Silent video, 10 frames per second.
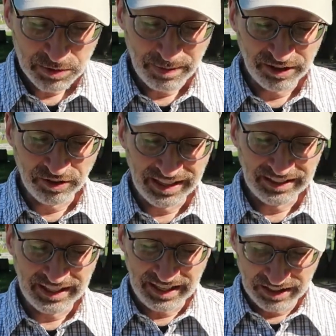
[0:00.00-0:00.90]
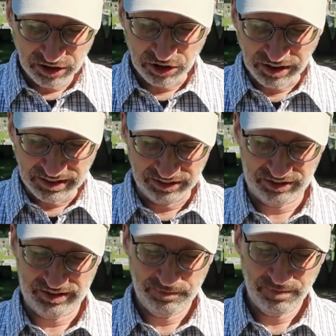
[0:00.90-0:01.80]
been greatly
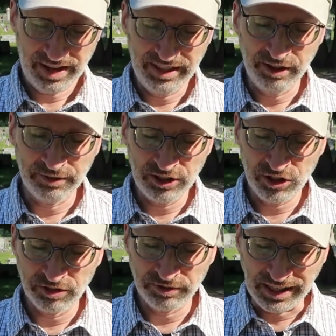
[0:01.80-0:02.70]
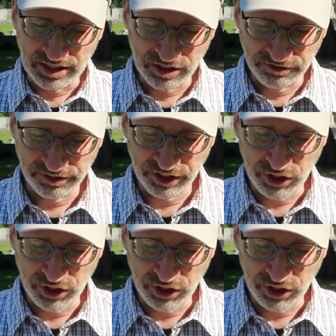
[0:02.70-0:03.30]
increased, and the original reason for the